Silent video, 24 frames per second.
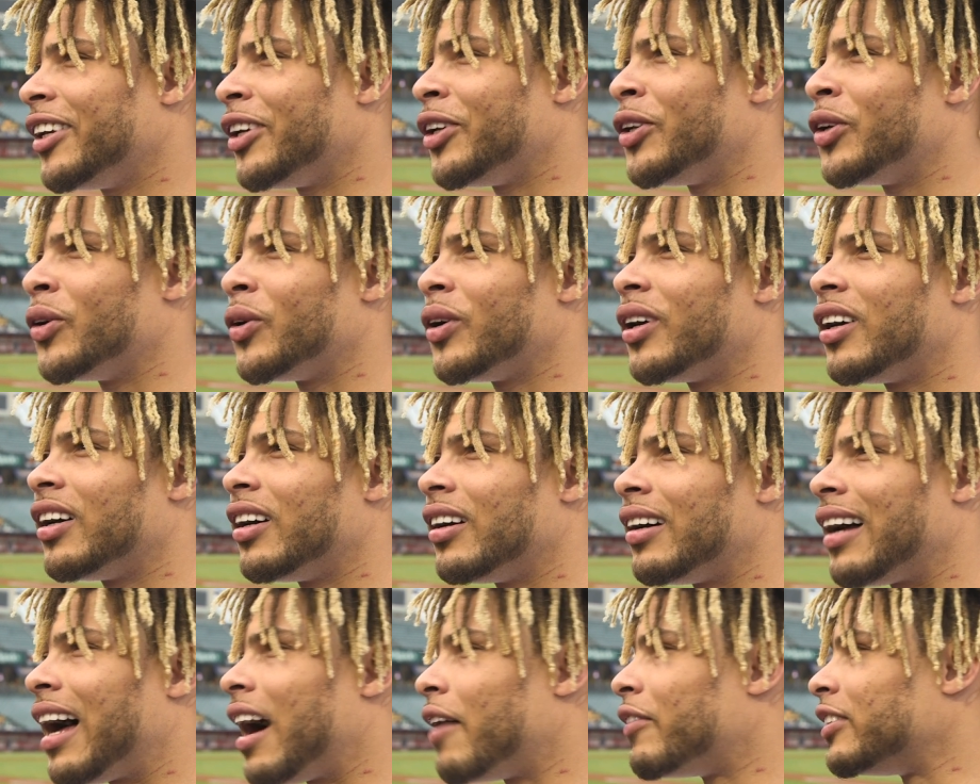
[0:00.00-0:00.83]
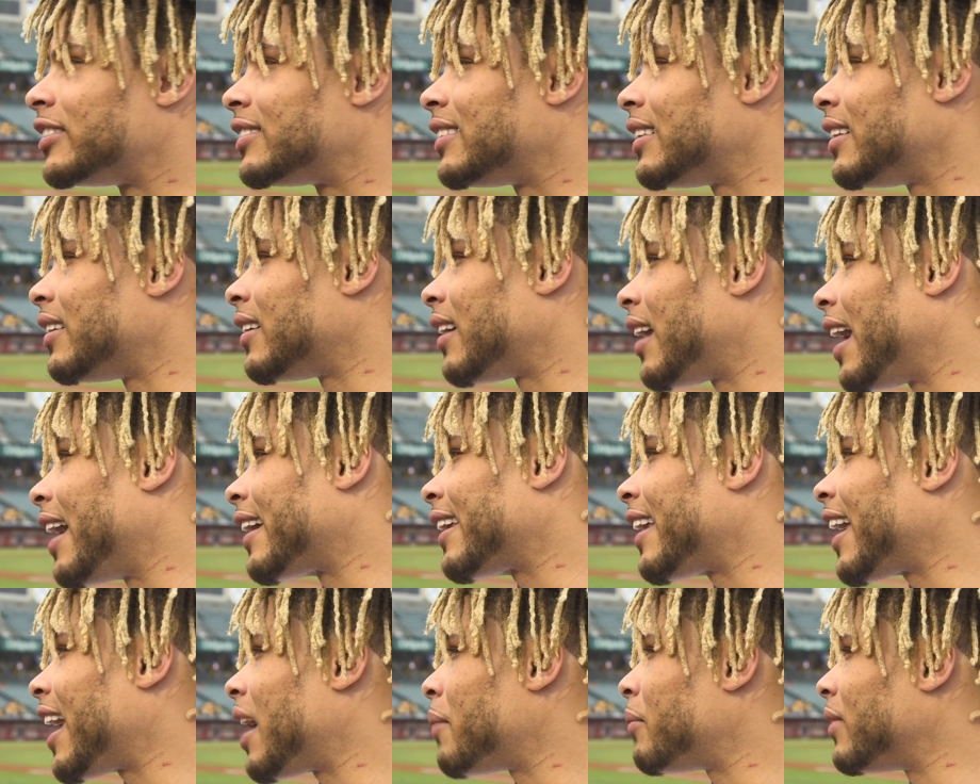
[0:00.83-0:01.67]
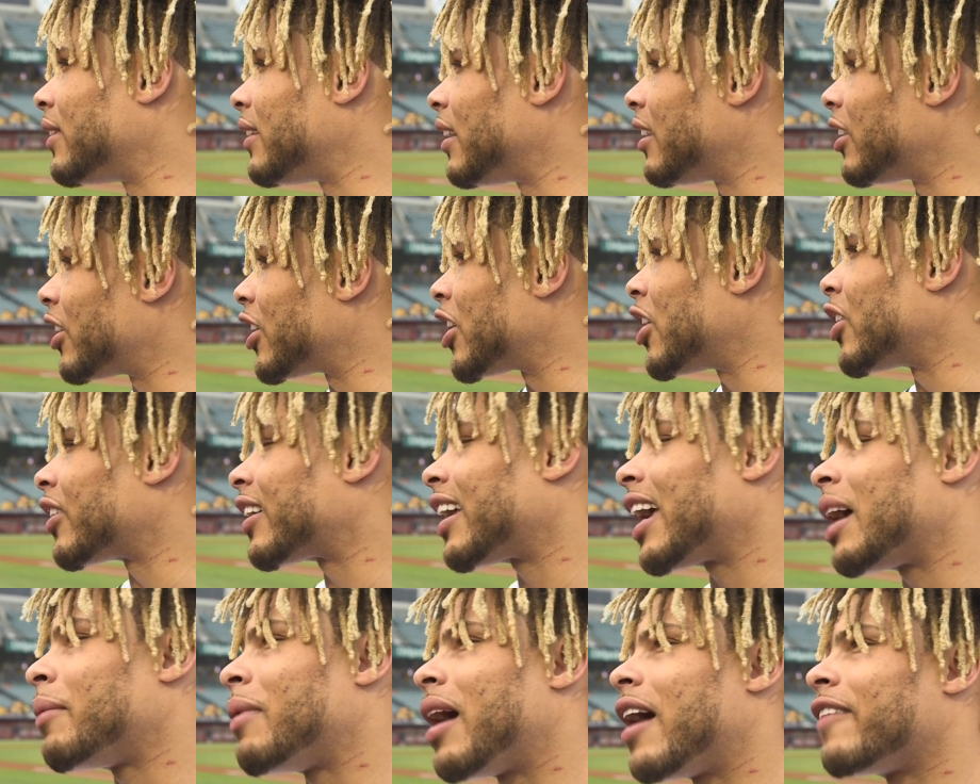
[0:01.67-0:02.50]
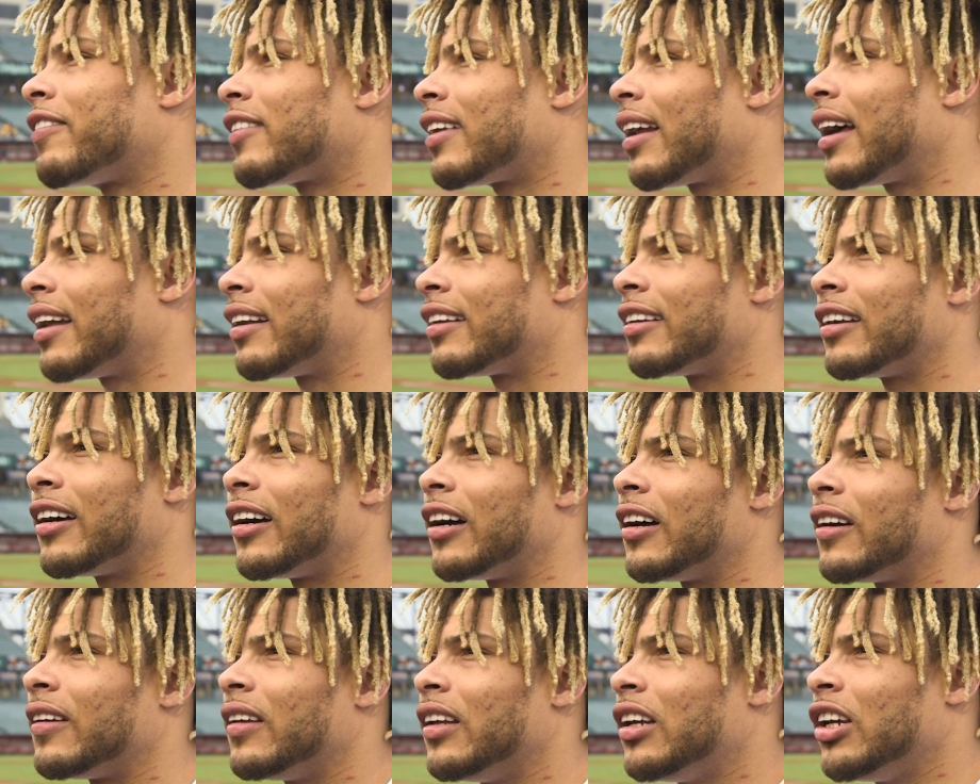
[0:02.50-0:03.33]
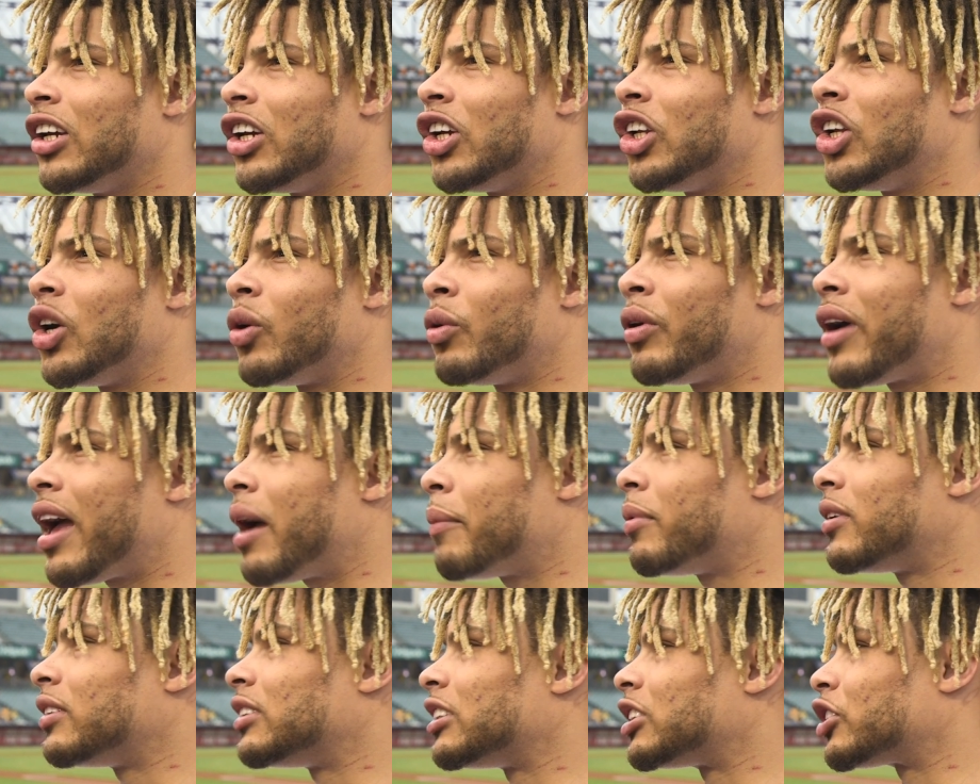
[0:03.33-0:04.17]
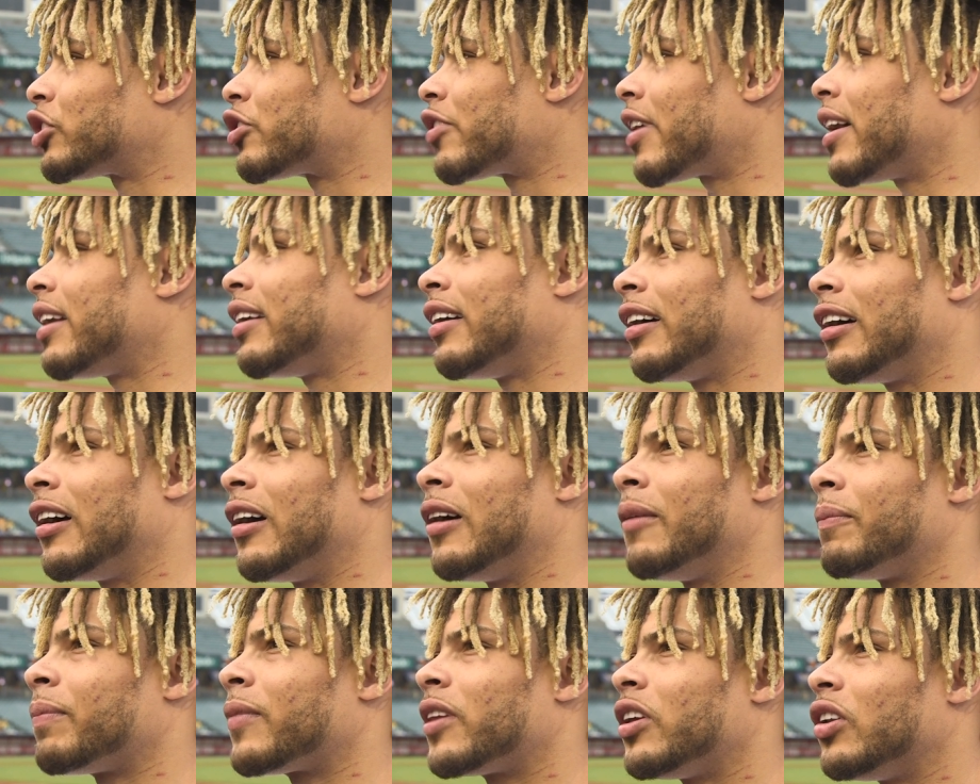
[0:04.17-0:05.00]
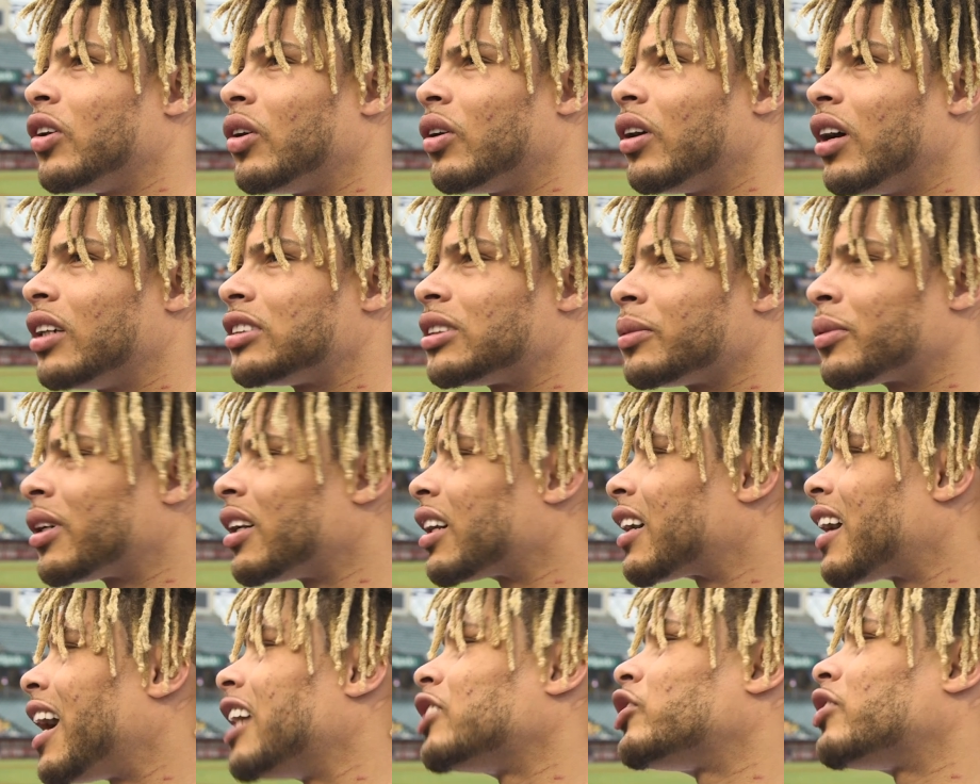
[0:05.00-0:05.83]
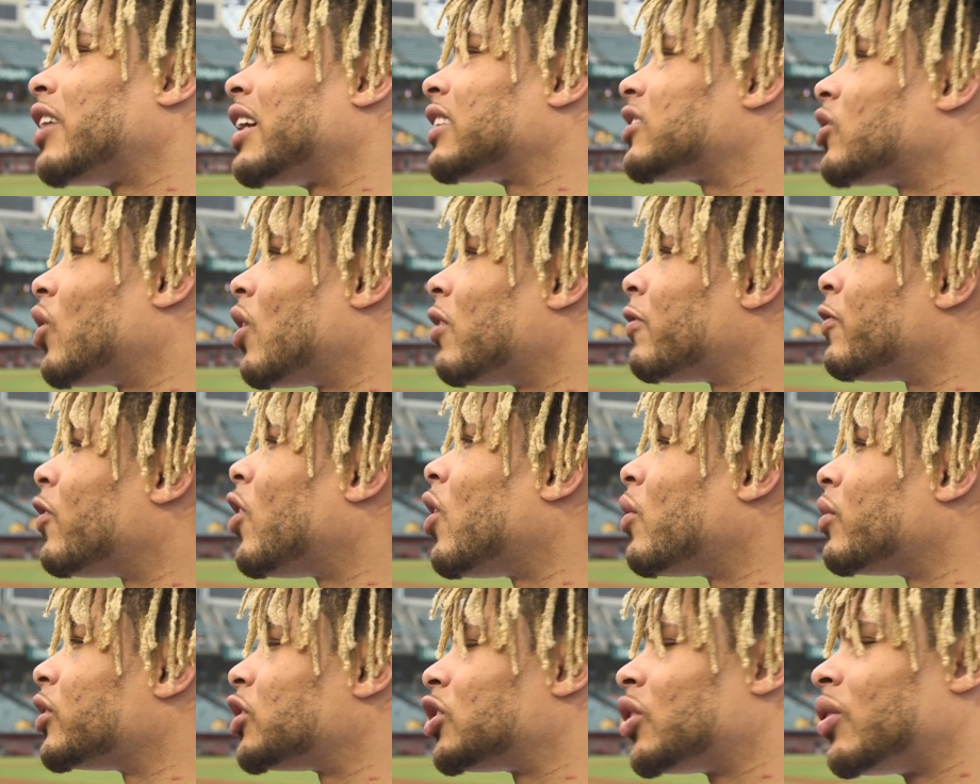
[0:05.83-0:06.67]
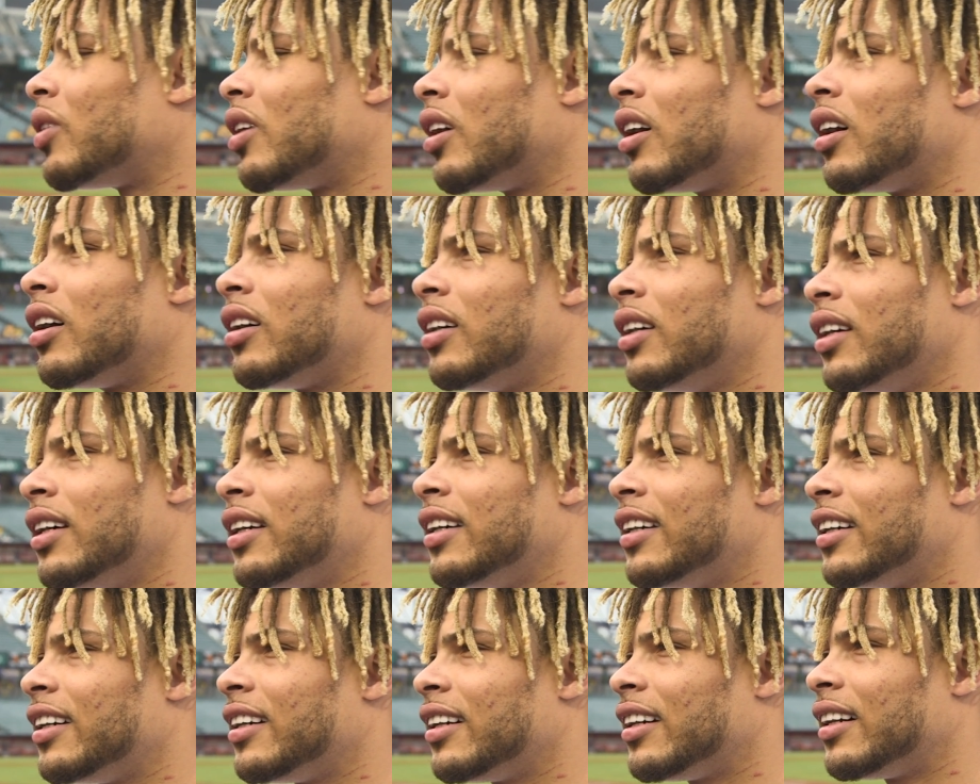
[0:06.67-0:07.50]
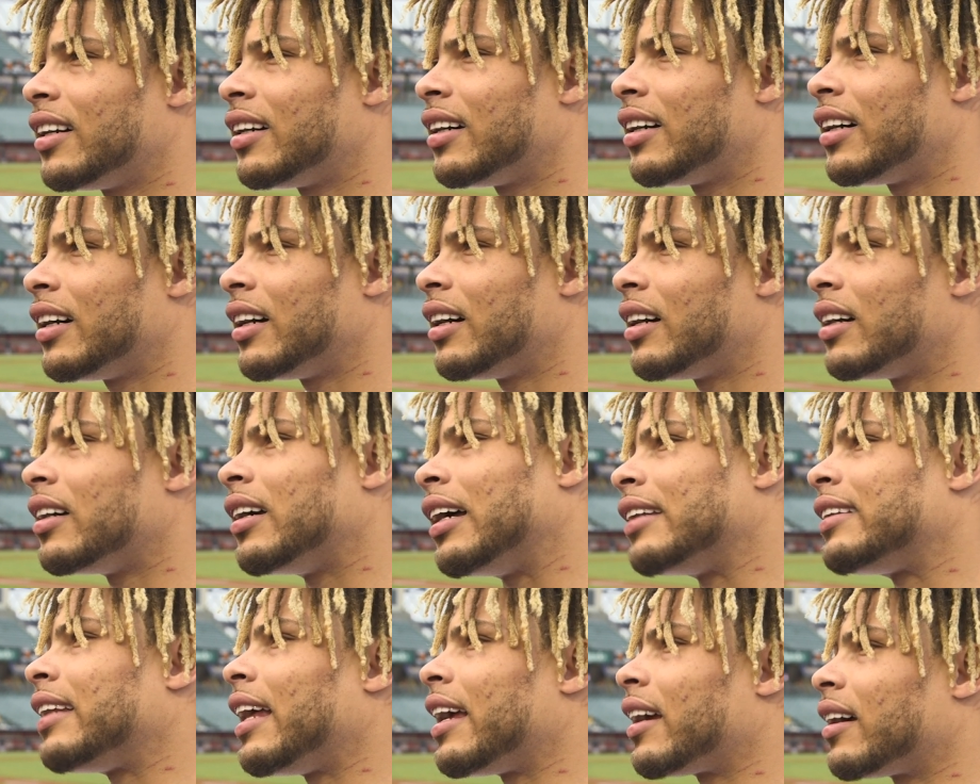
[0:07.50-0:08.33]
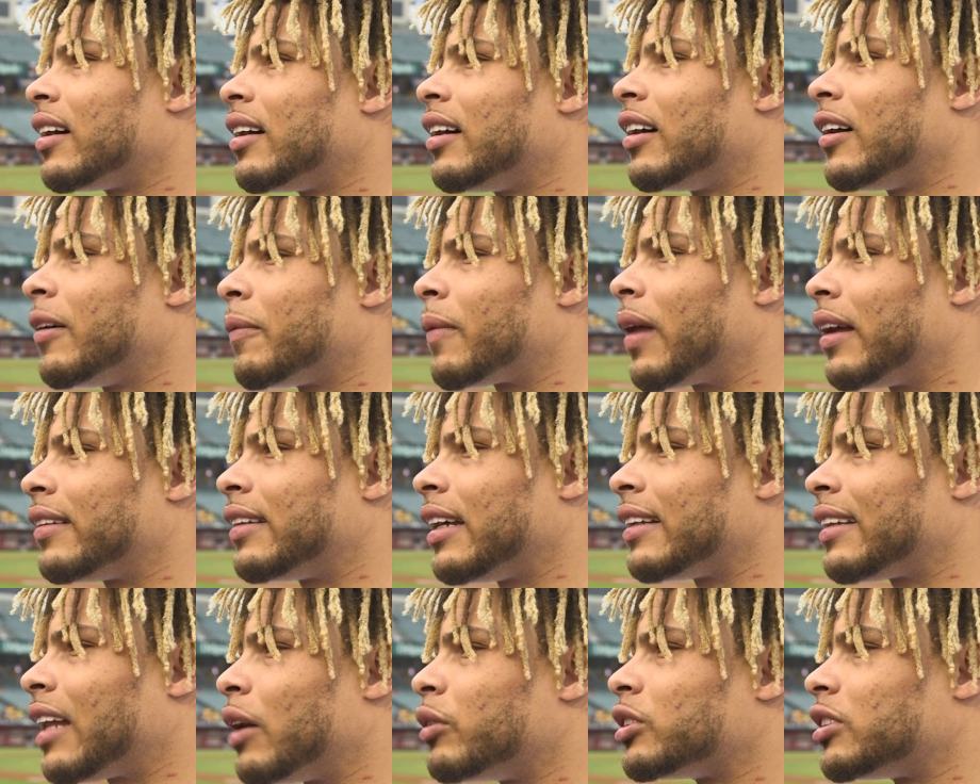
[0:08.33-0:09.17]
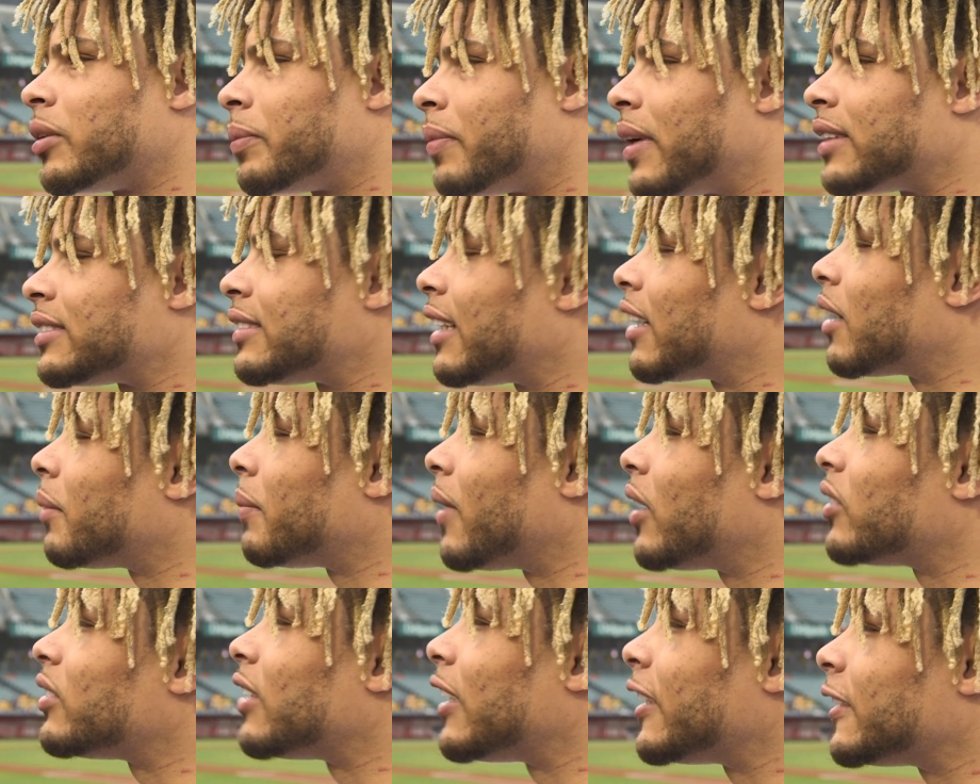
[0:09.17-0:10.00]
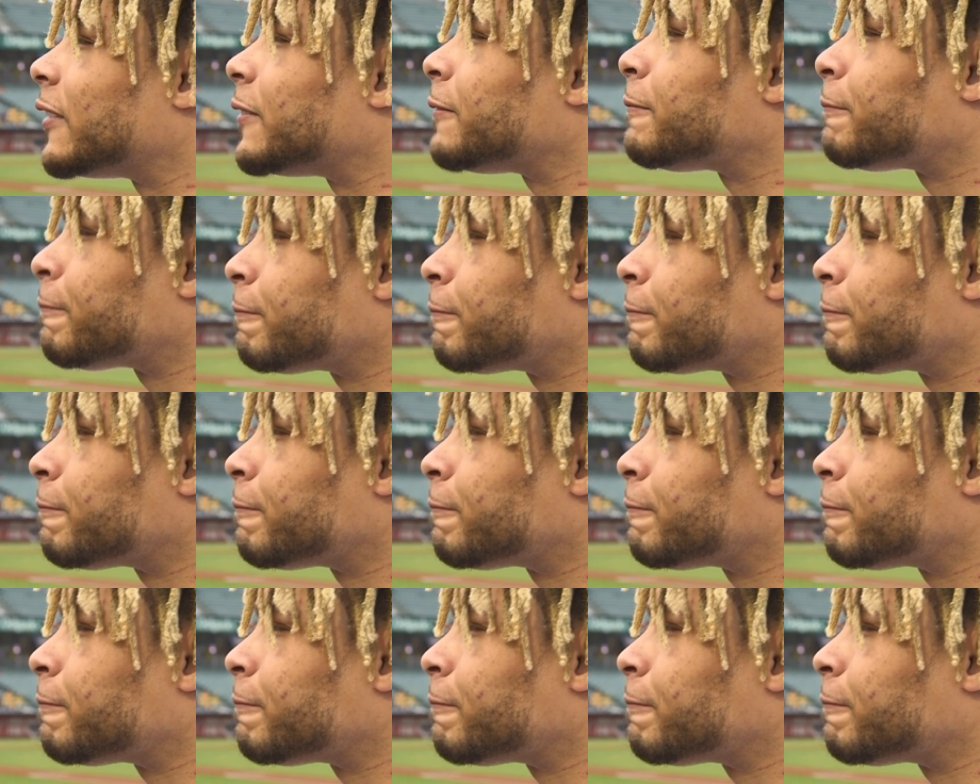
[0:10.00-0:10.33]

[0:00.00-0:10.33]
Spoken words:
you know, obviously I came, and then Earl came after that, and you know, we were able to just create, you know, some good contracts going forward. So I think that was the best thing about that.